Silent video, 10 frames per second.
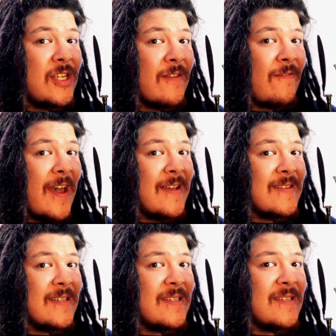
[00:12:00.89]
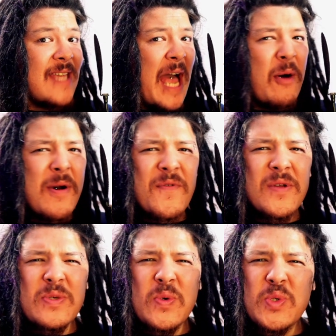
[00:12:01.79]
phases. However,
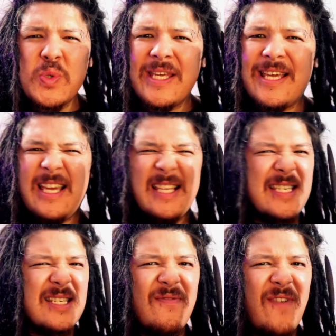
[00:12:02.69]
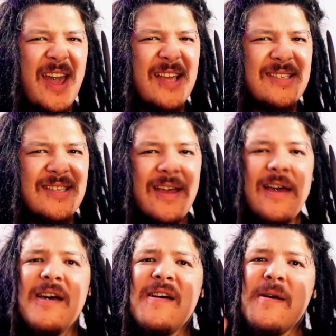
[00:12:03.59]
it's also the easiest phase.
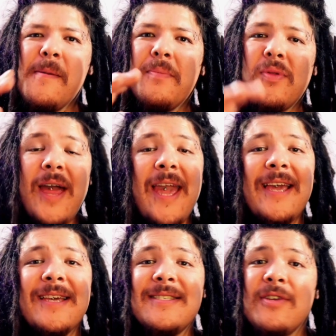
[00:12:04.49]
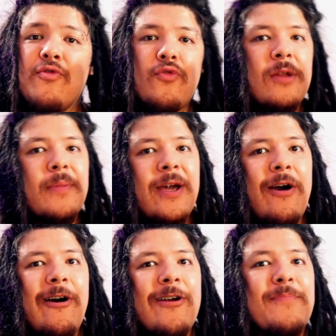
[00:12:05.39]
Play is incredibly
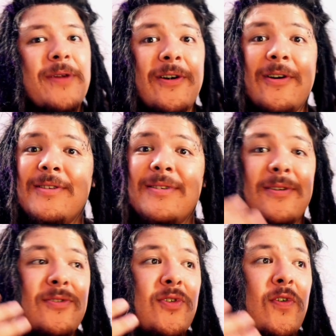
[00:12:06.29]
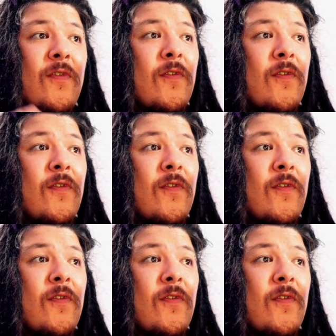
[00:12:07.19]
hard because you've